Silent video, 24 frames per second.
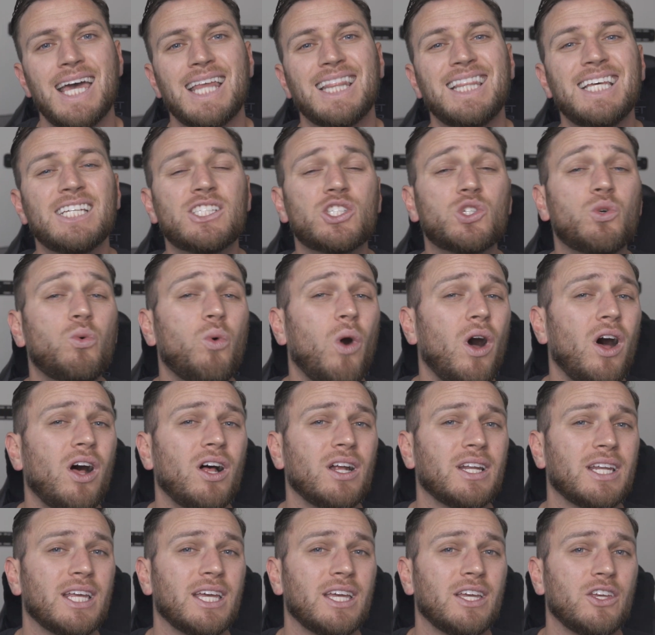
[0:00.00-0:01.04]
This
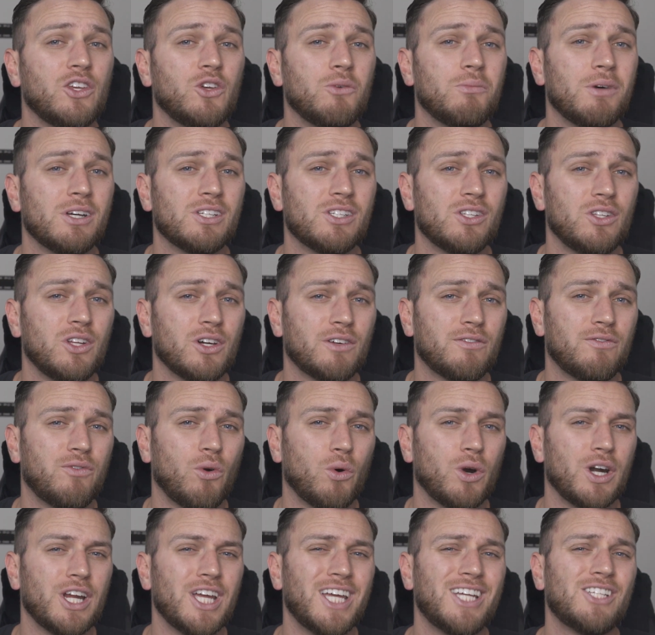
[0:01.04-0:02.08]
quality you must look
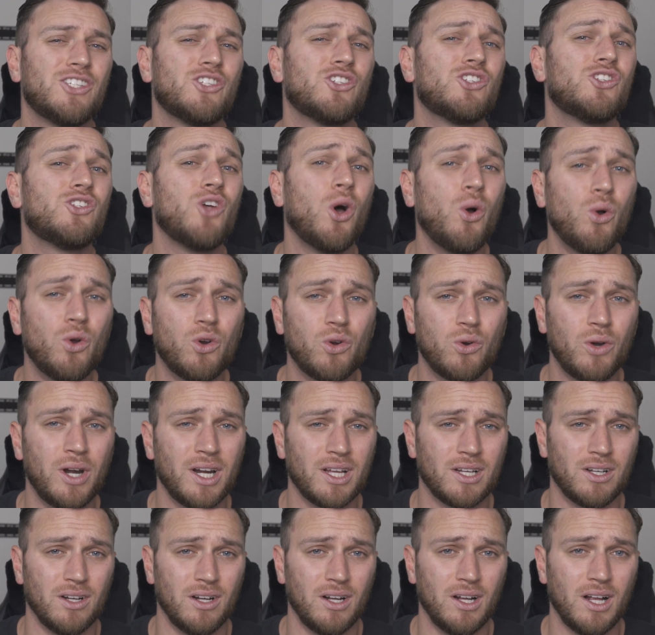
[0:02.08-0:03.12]
for is so
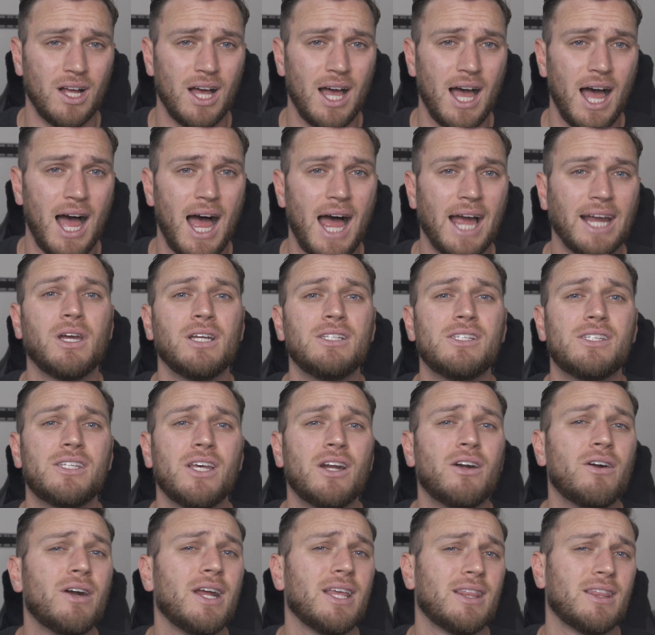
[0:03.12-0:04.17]
critical, I
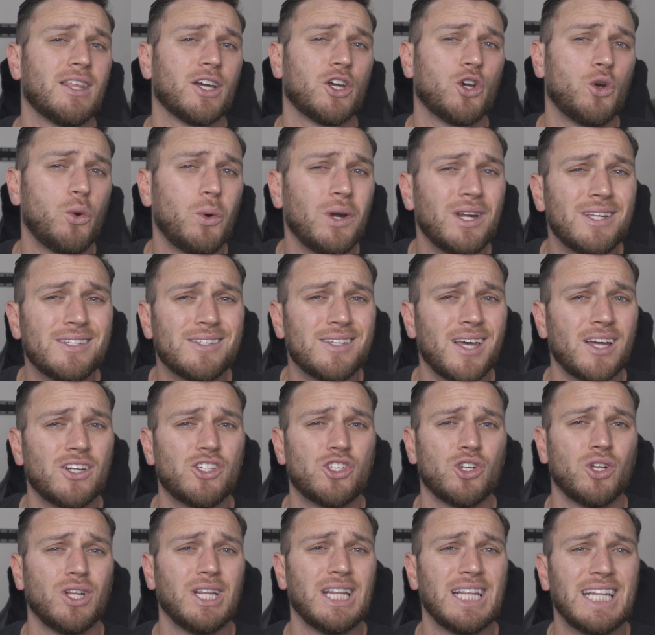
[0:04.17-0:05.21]
consider it the
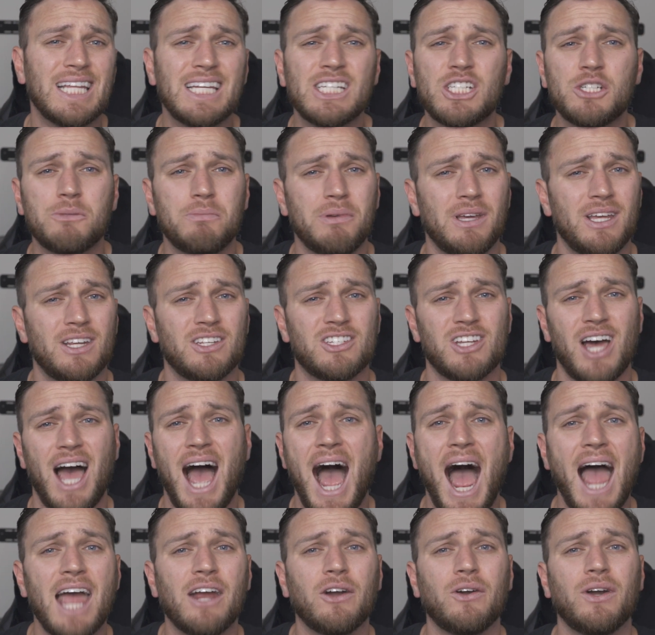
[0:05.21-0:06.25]
quintessential linchpin to
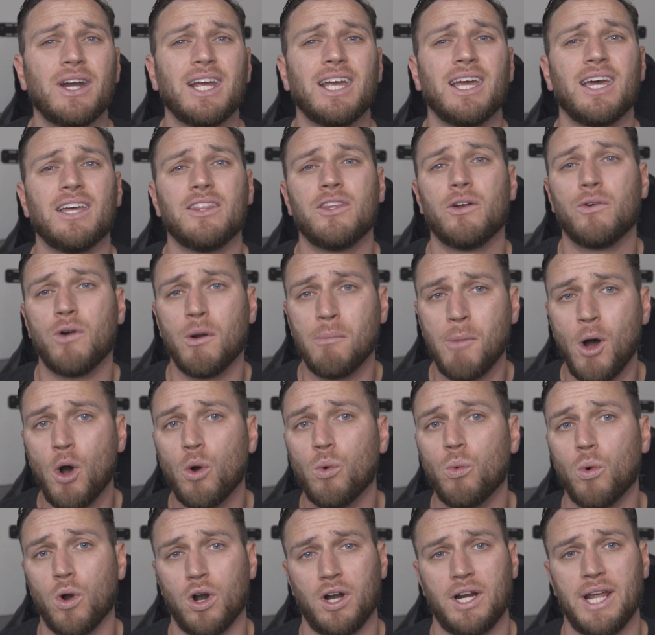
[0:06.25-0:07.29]
hiring in the
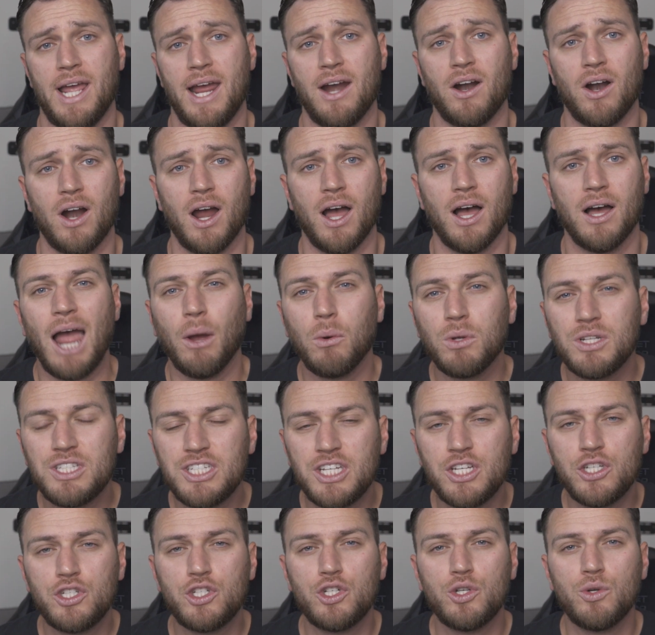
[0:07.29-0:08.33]
remote work era. I will
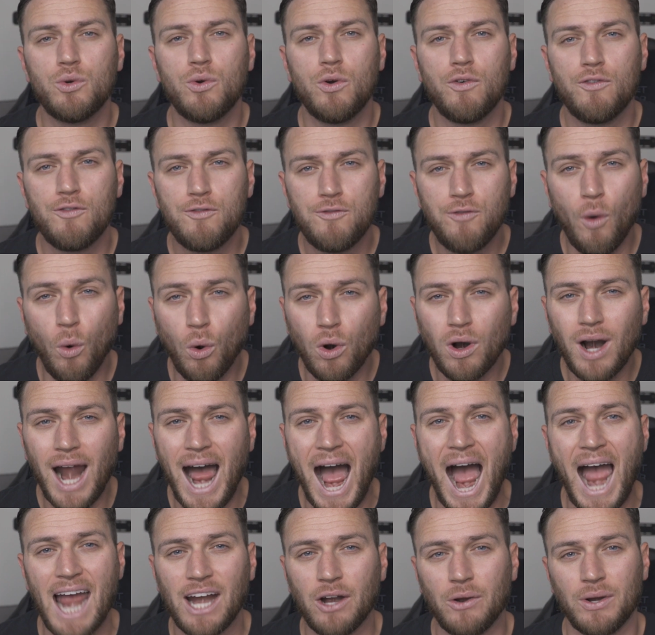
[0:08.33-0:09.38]
teach you 4
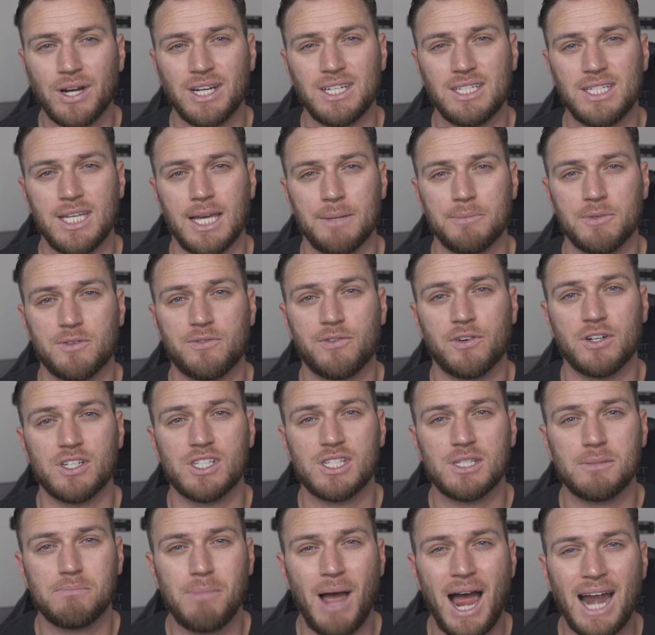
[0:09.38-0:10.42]
hiring tips for
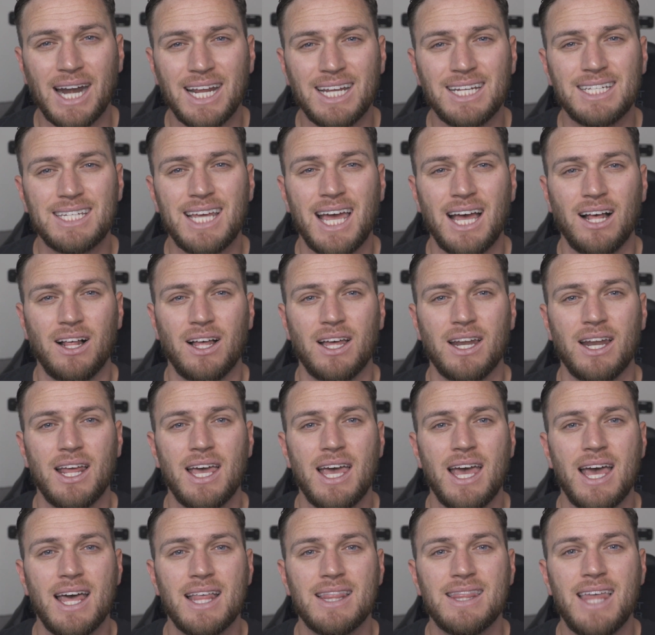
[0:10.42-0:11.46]
spotting talent
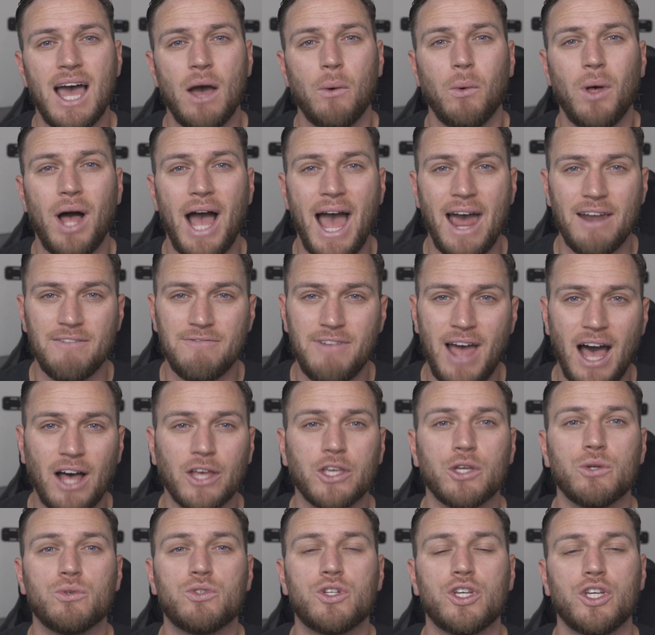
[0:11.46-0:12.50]
that will add
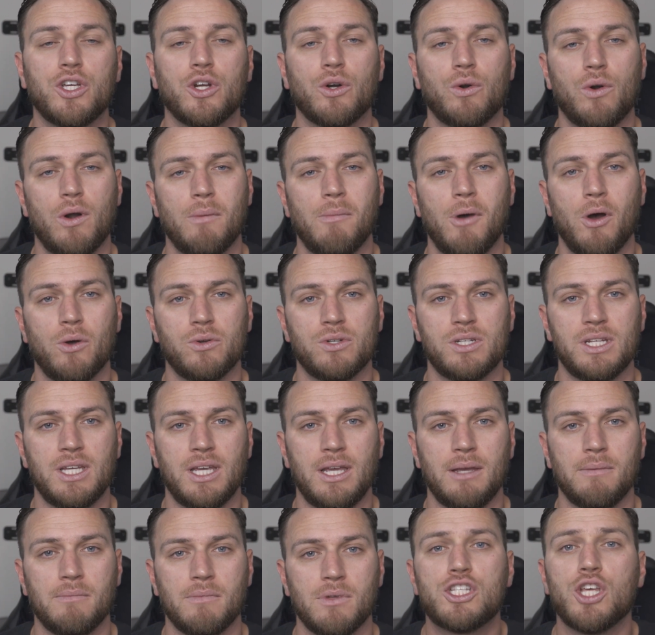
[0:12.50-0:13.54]
value to your remote
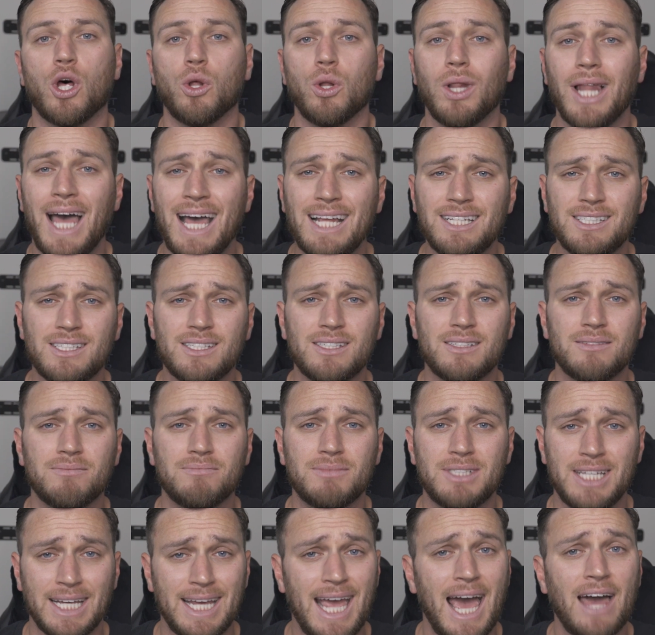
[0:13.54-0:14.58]
team. So let's
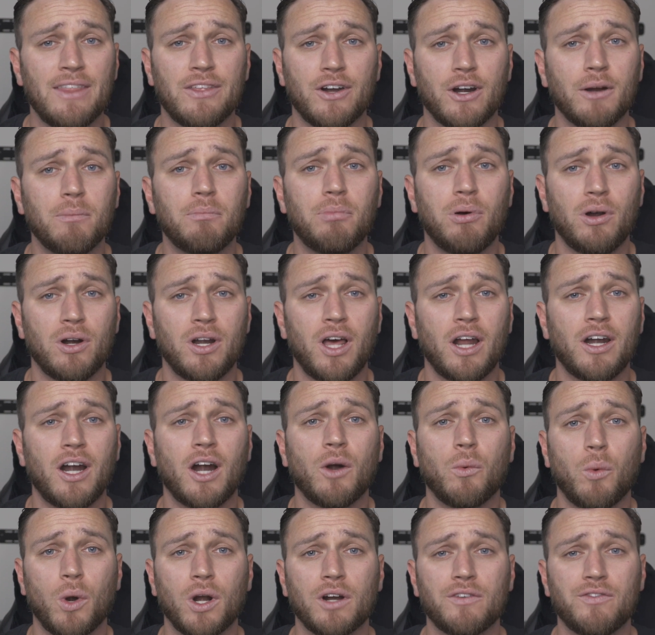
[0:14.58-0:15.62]
together put on
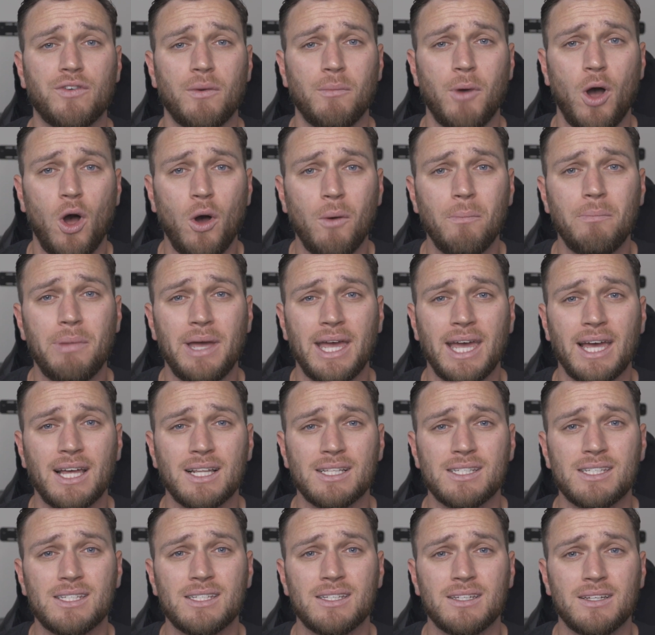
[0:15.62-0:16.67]
our work from home
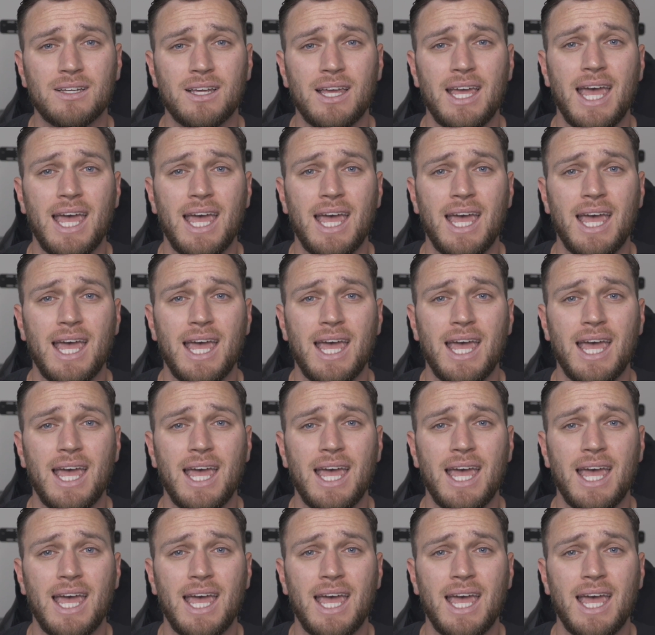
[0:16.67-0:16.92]
pants